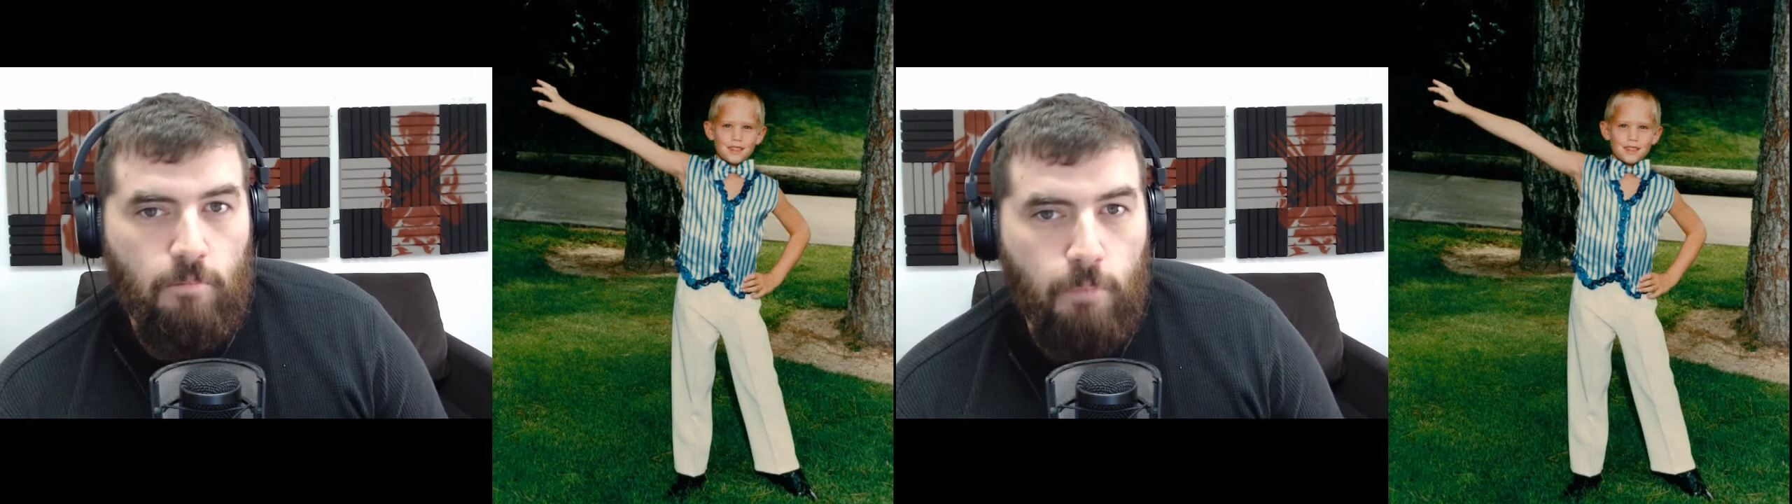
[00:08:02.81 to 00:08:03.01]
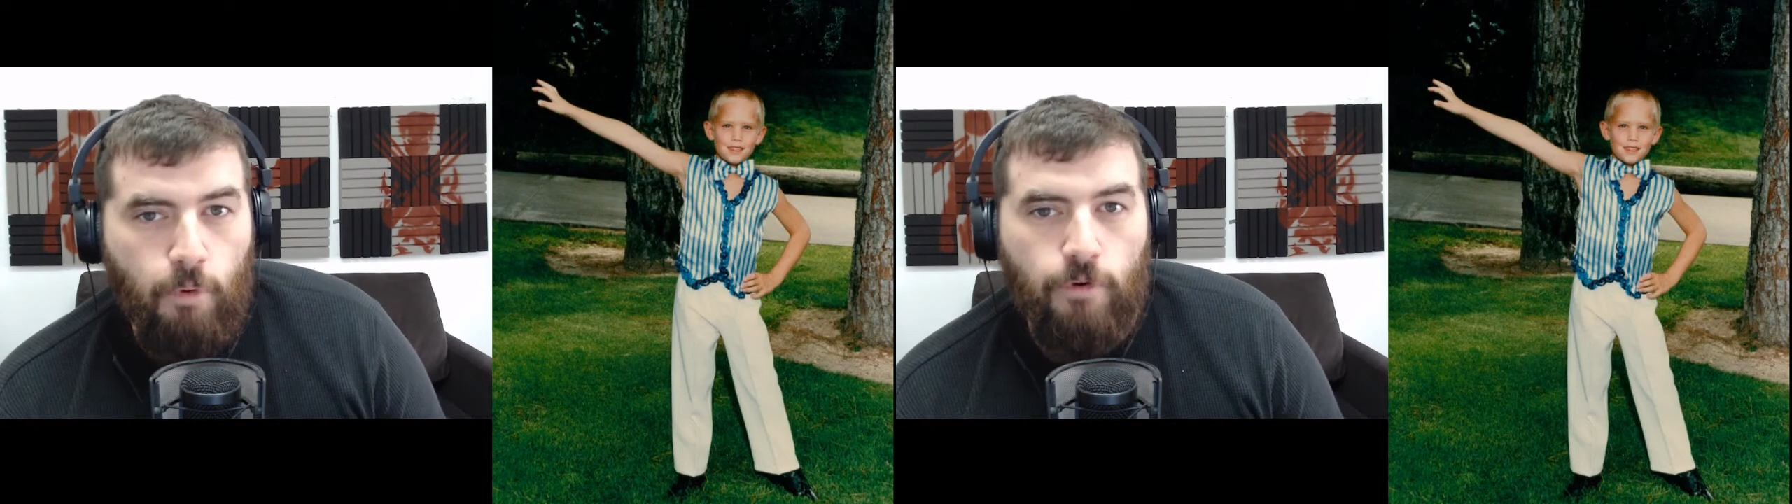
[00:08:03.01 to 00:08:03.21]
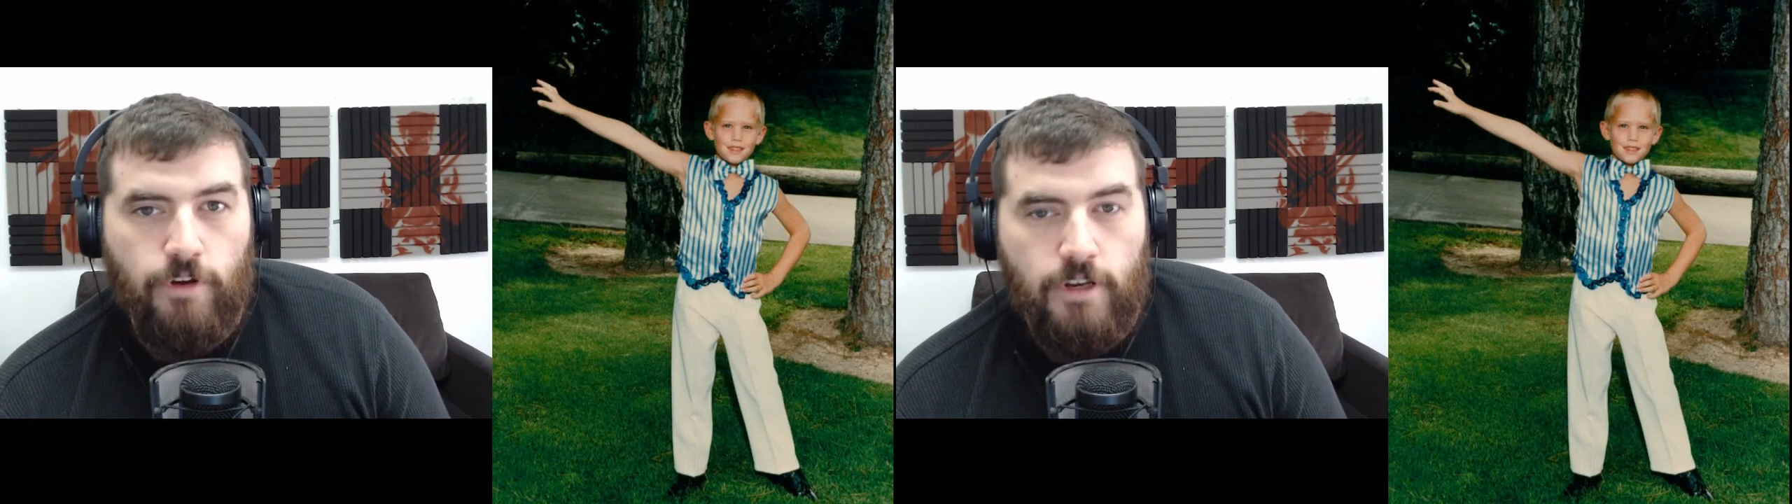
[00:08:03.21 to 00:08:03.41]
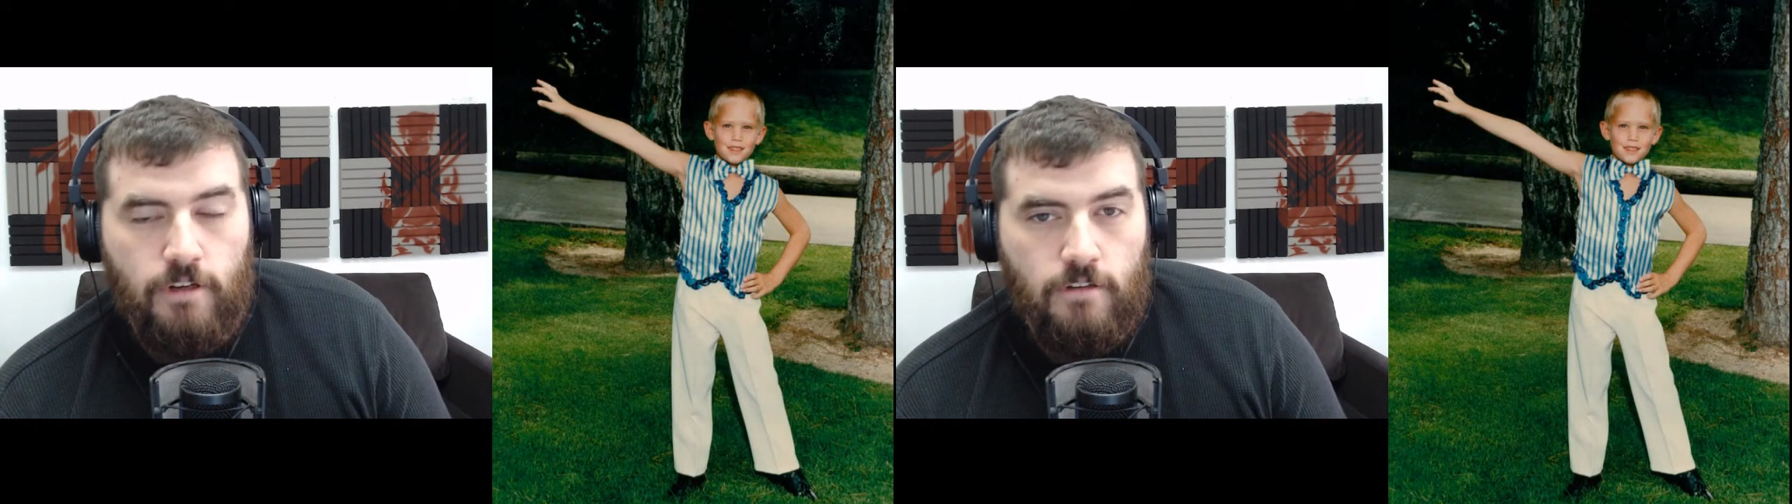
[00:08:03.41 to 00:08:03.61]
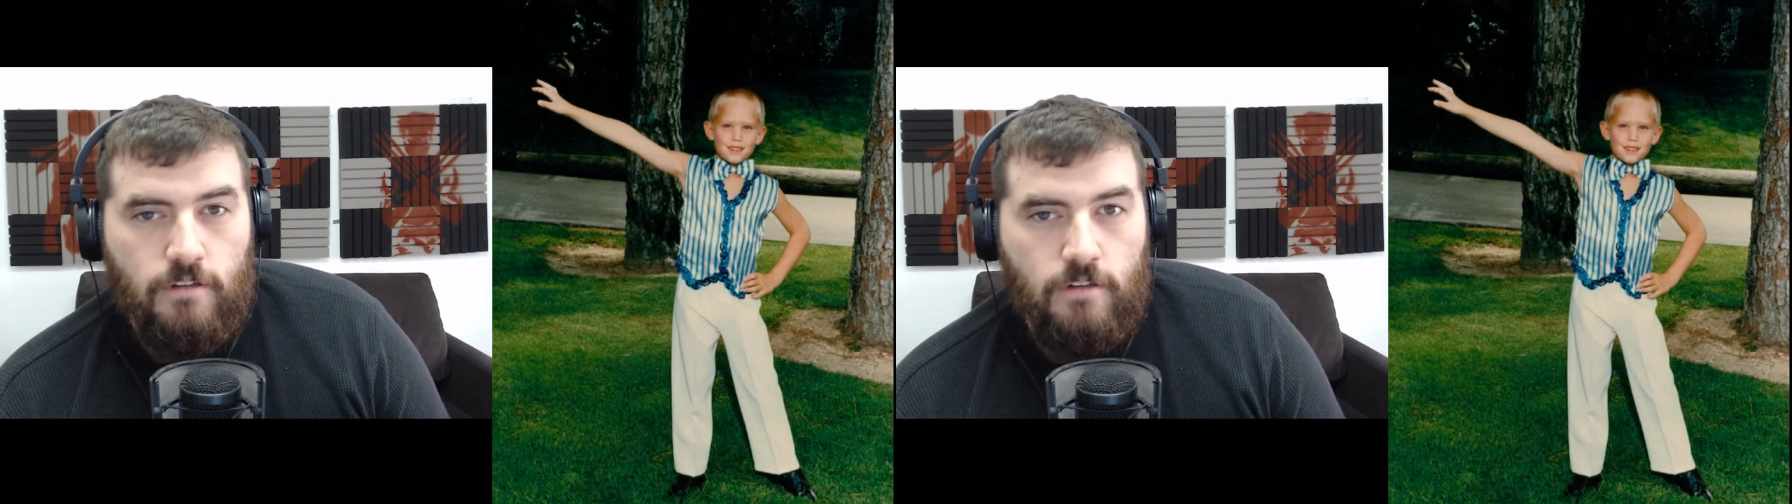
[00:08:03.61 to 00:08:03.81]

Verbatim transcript: boring.